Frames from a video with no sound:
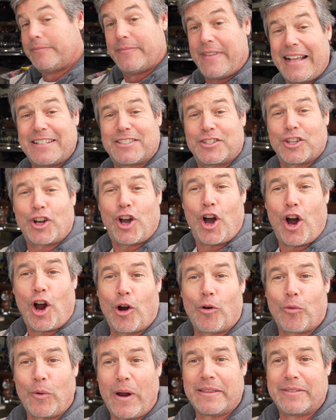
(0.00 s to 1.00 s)
that's the
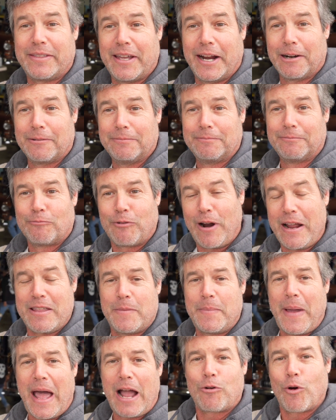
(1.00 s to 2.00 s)
car right there. Right in
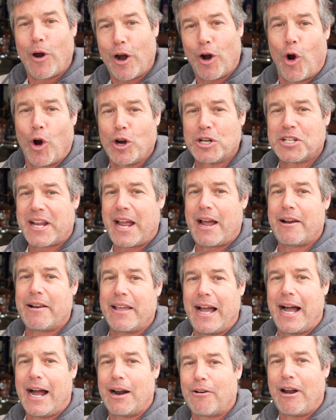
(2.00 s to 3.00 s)
the back, we're at Orange
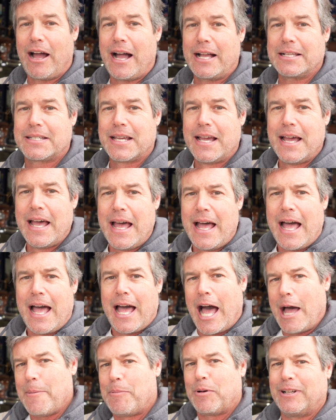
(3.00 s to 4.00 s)
County Hot Rods.
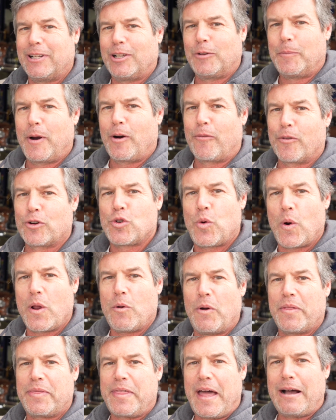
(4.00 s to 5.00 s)
I put a little bit over
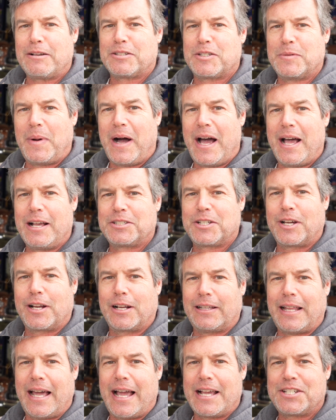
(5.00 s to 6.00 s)
21,000 miles on
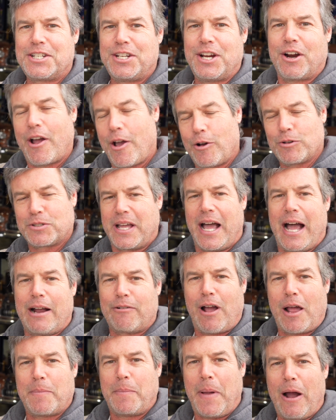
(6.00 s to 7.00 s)
it last year. I host the Hot
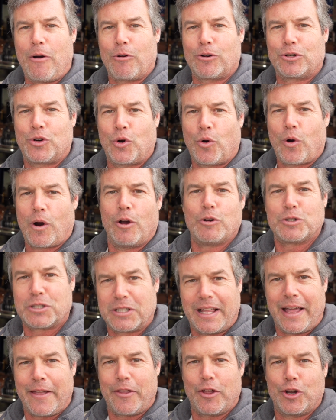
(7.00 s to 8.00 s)
Rod Power Tour. I
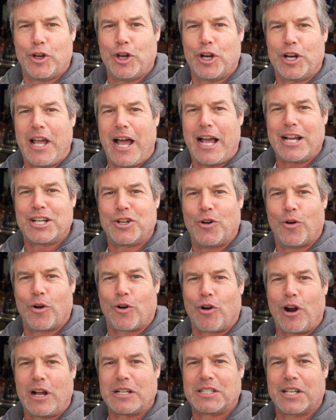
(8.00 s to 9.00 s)
host a lot of the Good Guy Show
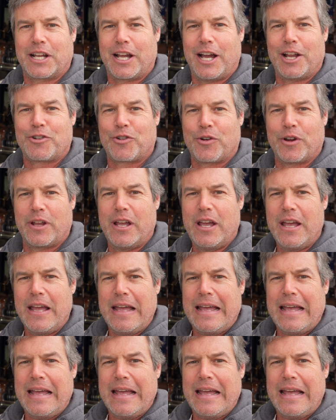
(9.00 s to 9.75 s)
across the country.